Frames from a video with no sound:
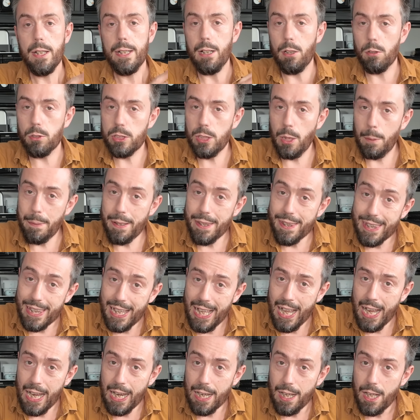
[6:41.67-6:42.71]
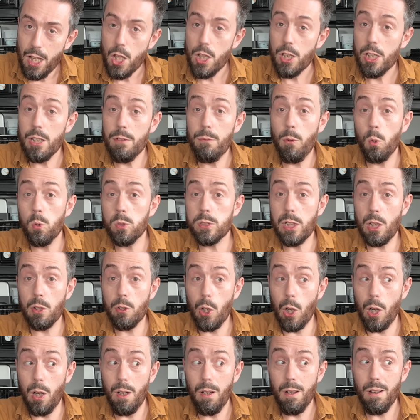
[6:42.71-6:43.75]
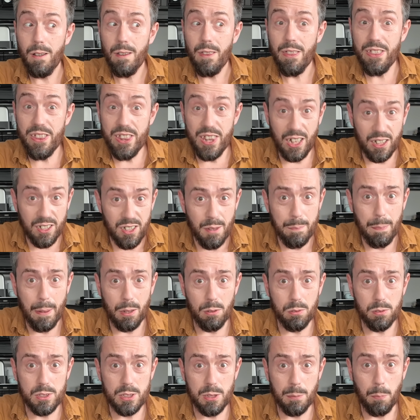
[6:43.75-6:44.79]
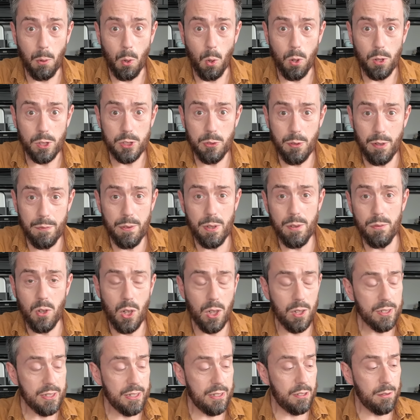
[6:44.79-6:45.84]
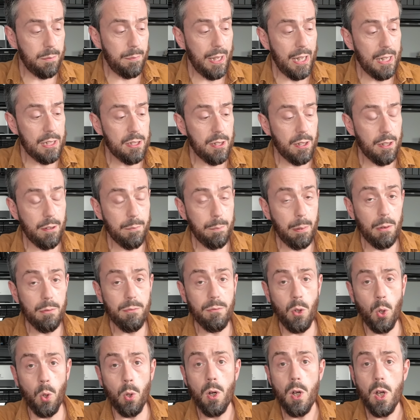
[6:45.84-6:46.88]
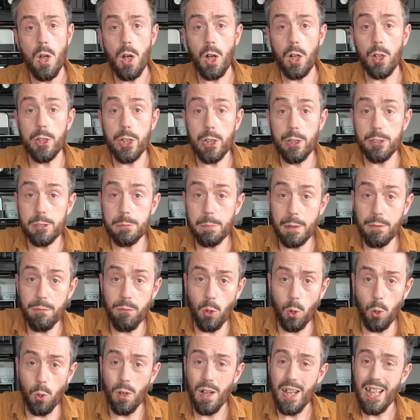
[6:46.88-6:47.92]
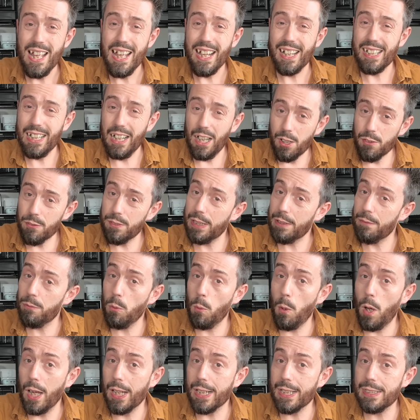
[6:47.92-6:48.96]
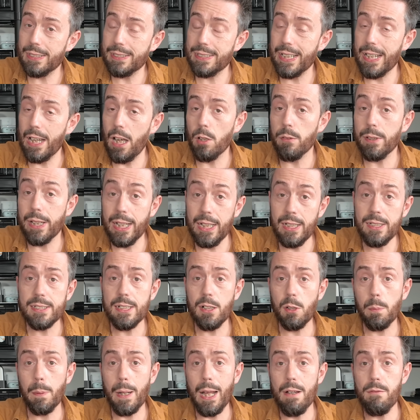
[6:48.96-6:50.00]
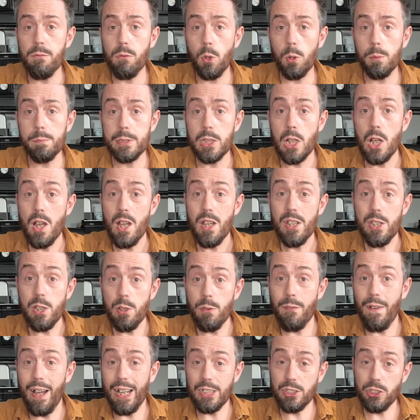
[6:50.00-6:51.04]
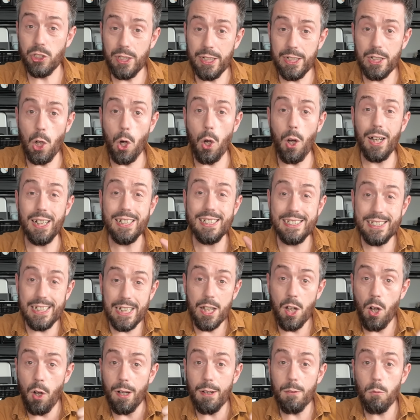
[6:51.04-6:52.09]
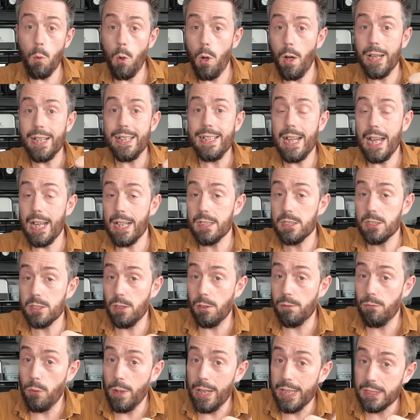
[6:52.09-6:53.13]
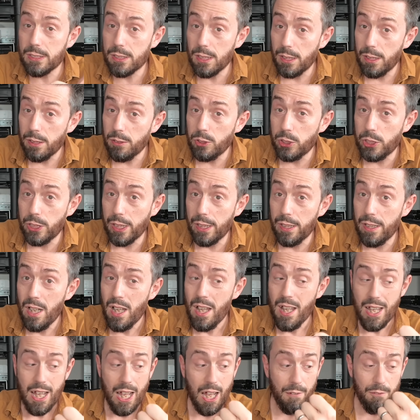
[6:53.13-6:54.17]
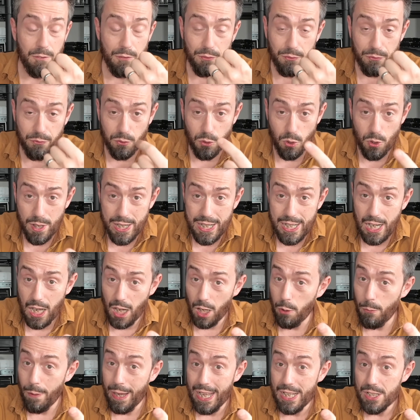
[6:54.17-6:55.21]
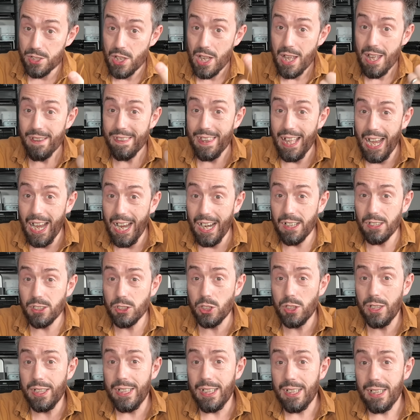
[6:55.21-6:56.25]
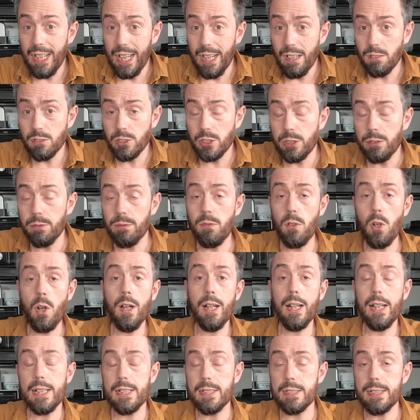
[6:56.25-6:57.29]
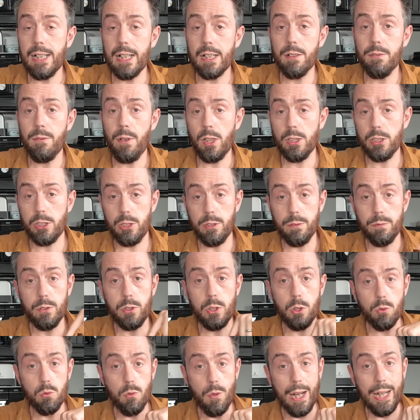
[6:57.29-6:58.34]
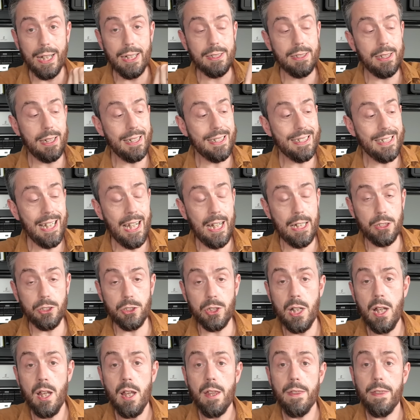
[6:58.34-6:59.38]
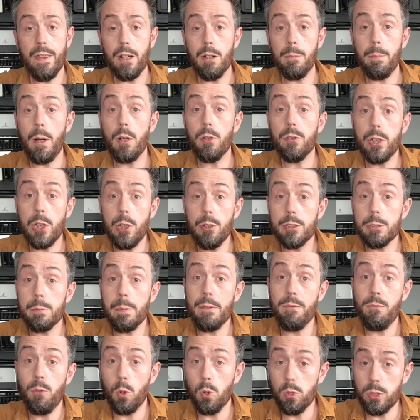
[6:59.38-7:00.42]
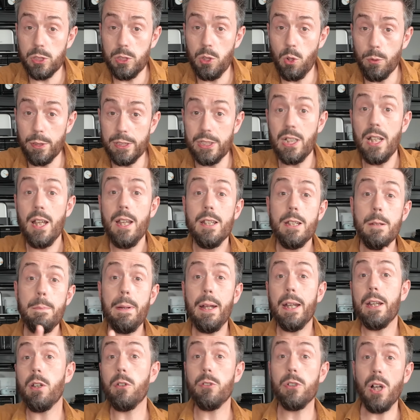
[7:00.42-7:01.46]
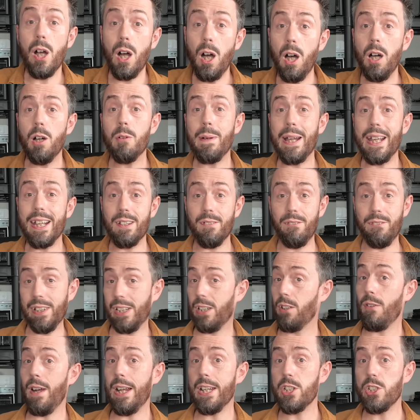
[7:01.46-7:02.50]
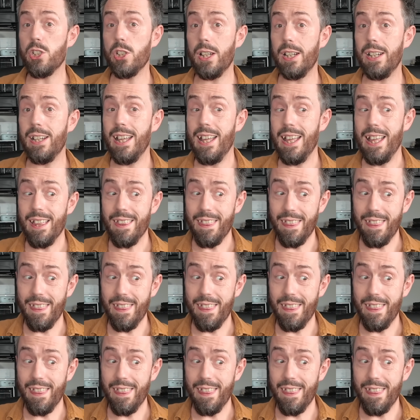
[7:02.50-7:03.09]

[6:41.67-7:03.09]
Now, on top of that, you've also got Thunderbolt support. So if you've got a system that has Thunderbolt 4 or USB 4, currently from what I could see only Intel platforms, you've actually got a DIY NAS software solution, a free OS that actually allows you finally to take advantage of direct attached Thunderbolt and USB 4 storage, depending on your hardware configuration.